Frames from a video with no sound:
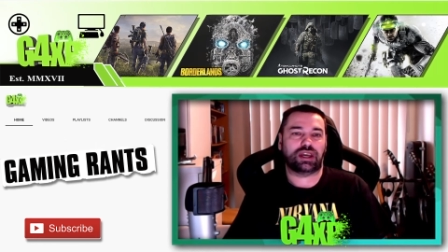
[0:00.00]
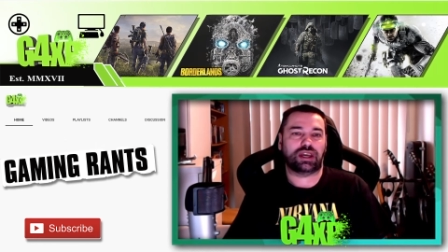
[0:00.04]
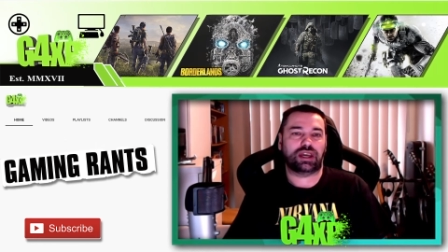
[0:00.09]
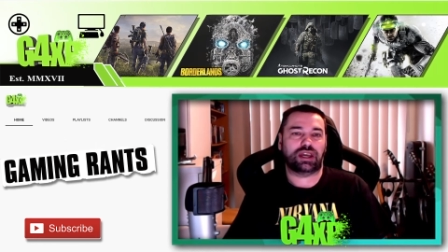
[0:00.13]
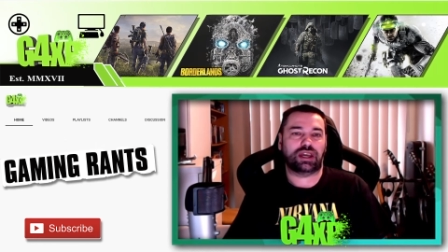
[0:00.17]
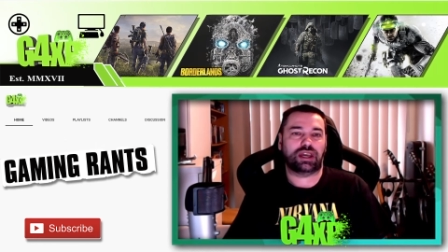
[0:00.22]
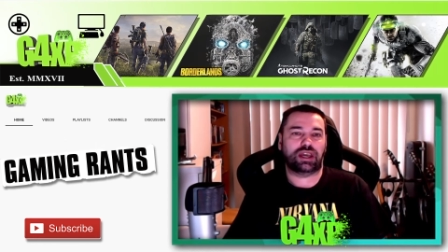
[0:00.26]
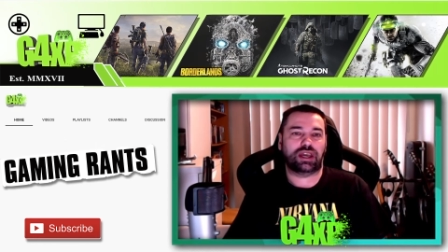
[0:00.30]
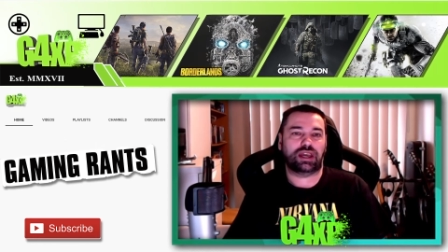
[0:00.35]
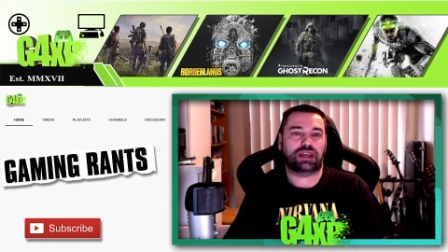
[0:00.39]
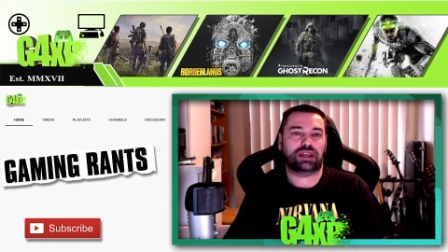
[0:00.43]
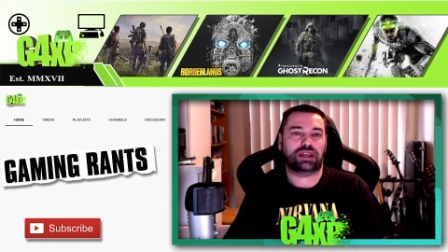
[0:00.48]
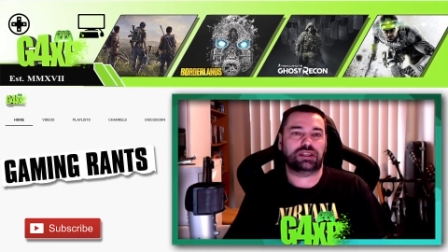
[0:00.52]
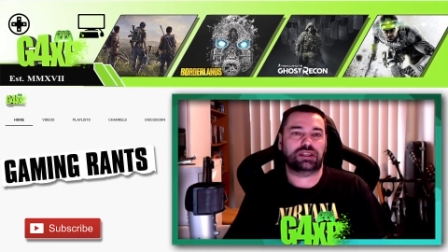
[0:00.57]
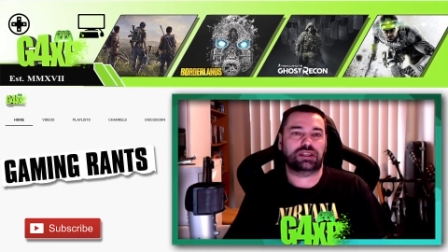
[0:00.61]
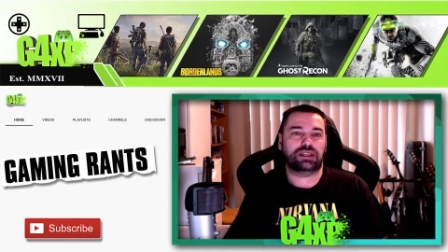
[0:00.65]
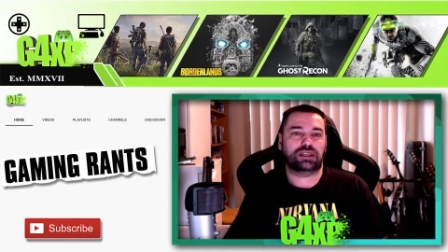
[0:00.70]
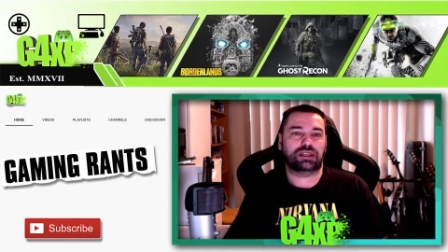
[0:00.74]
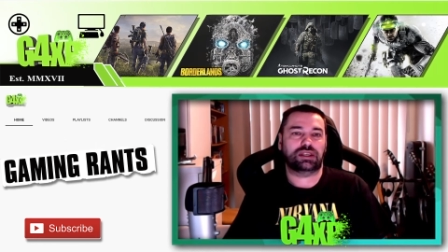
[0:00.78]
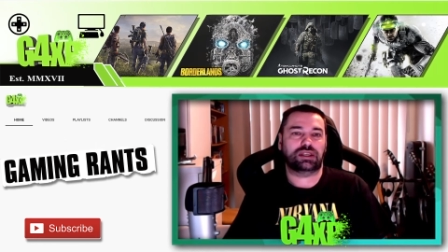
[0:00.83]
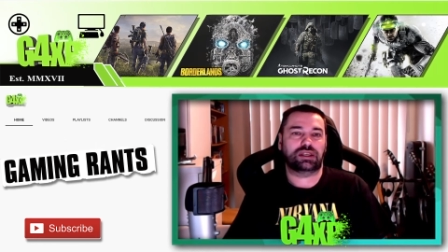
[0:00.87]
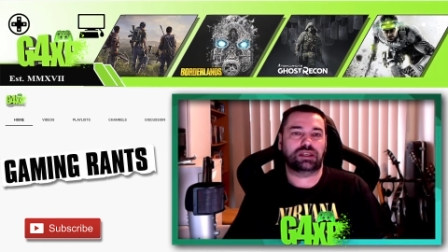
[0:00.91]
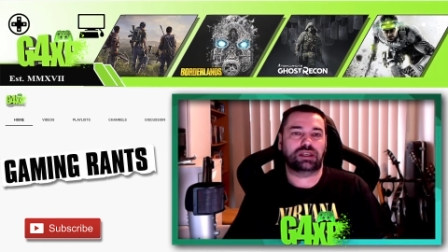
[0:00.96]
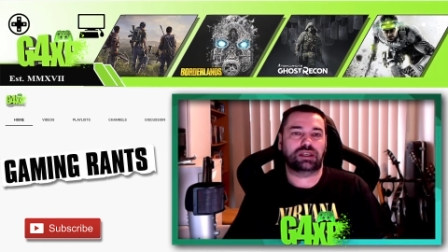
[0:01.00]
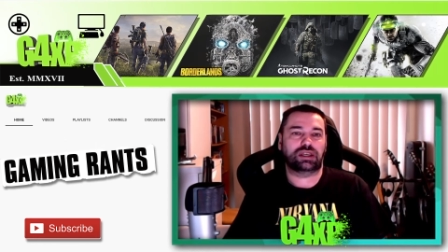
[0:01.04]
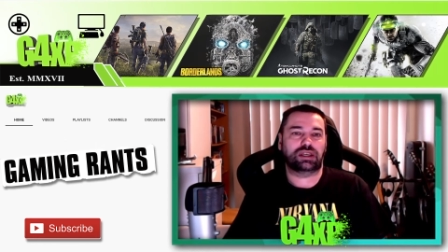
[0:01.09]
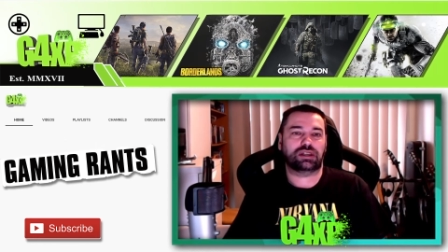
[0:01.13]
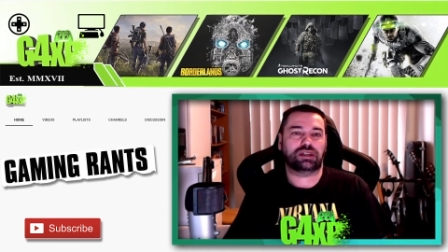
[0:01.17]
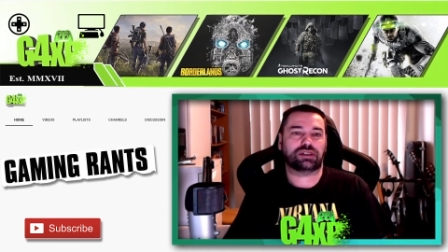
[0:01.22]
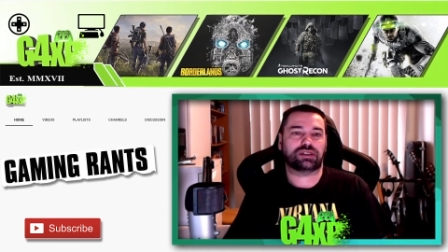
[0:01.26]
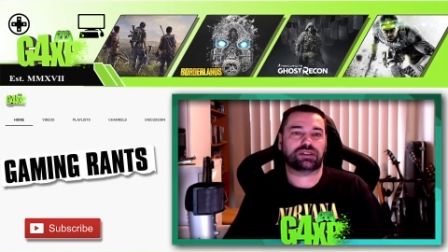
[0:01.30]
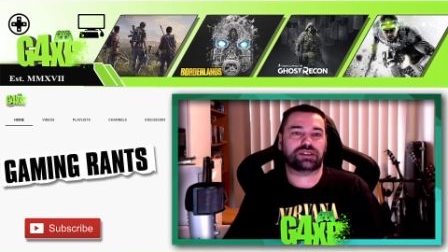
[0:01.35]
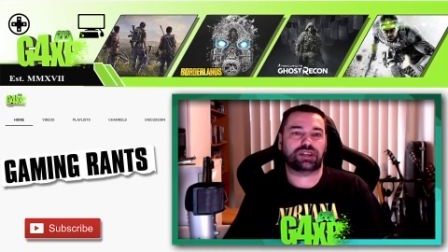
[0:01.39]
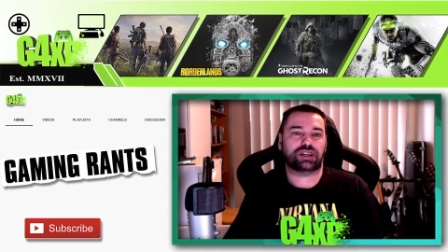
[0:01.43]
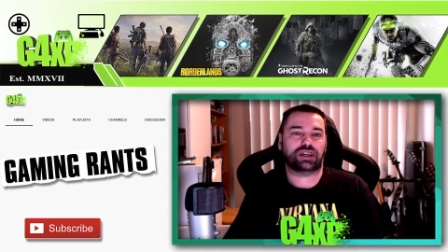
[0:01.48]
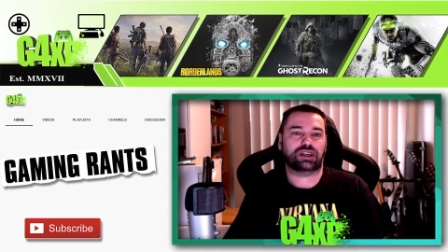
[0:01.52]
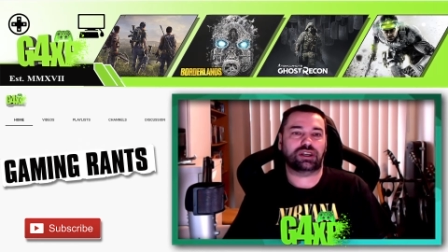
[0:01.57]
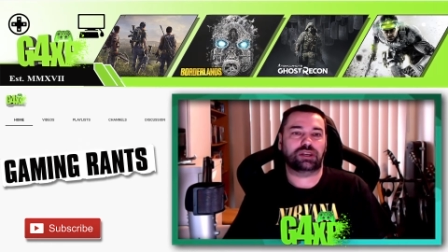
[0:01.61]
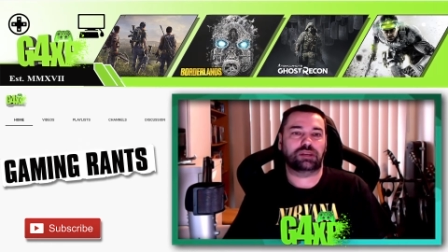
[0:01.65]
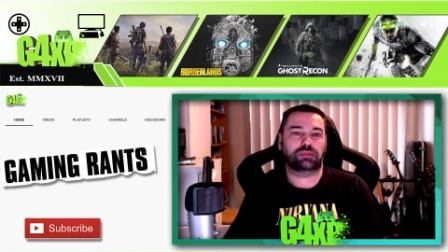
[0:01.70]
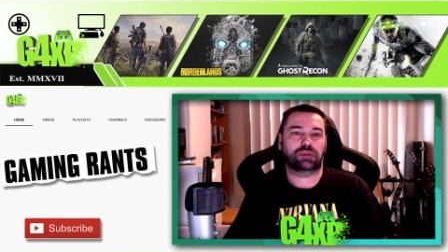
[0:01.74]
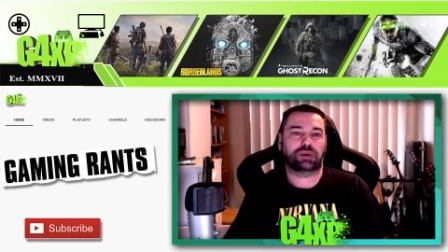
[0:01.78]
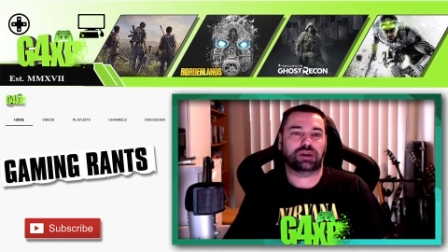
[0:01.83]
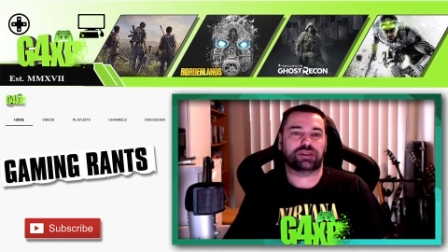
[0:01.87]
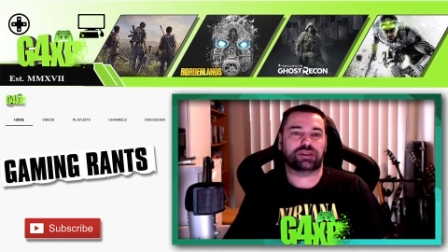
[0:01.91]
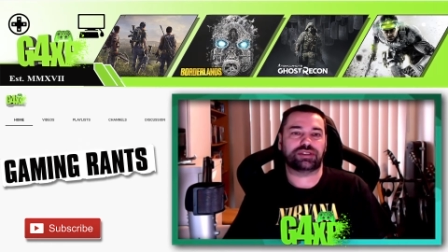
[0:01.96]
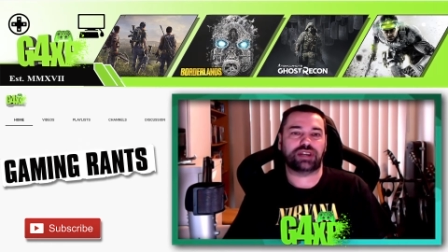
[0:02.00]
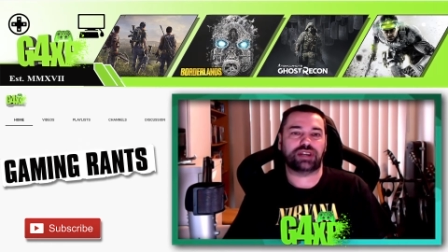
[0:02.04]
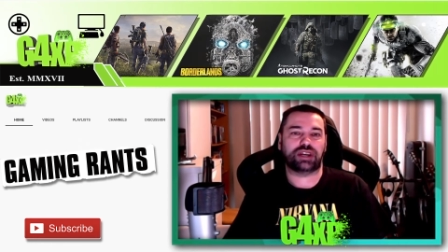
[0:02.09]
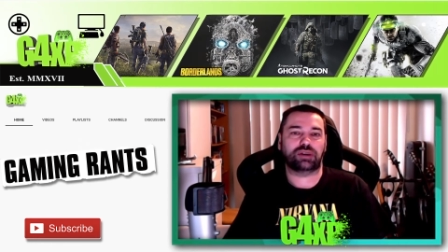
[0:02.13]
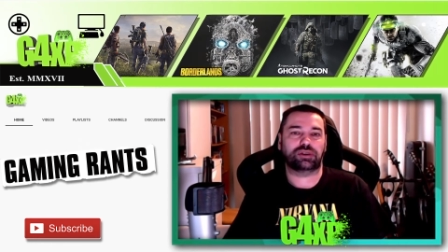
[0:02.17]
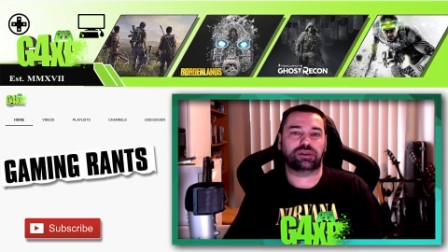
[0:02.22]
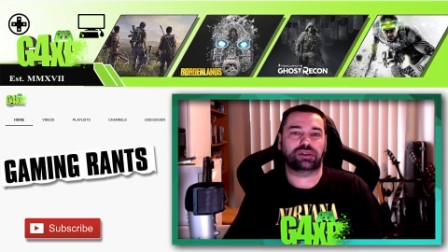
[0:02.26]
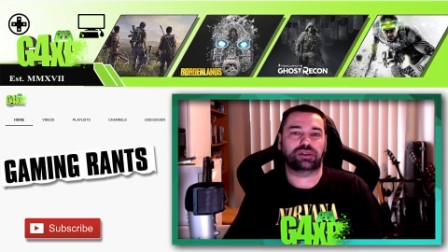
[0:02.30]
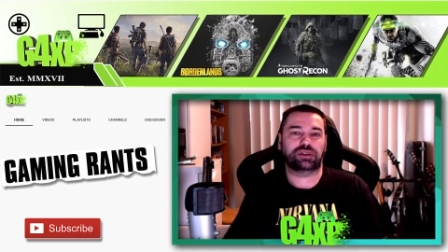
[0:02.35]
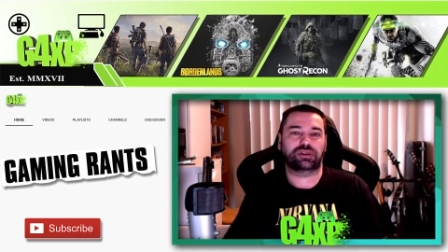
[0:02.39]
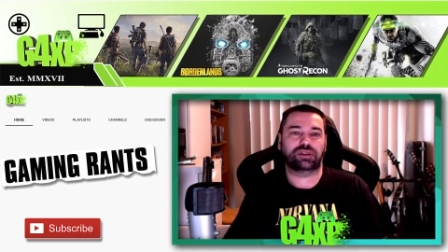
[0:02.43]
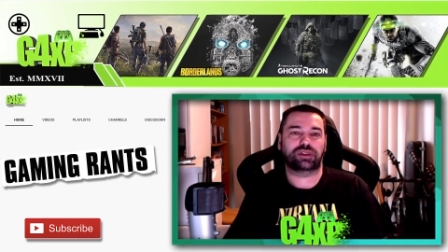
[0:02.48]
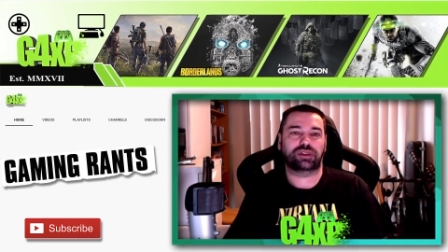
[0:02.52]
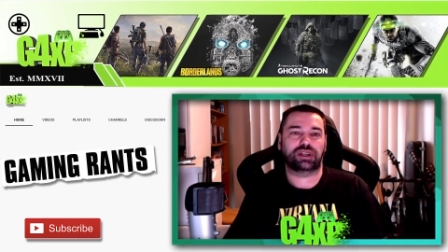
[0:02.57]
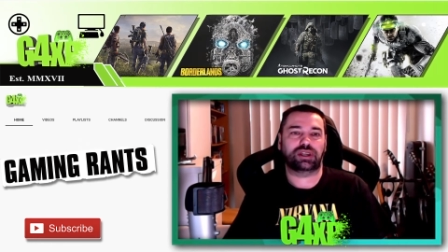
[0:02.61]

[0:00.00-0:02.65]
any airtime. I tell you who they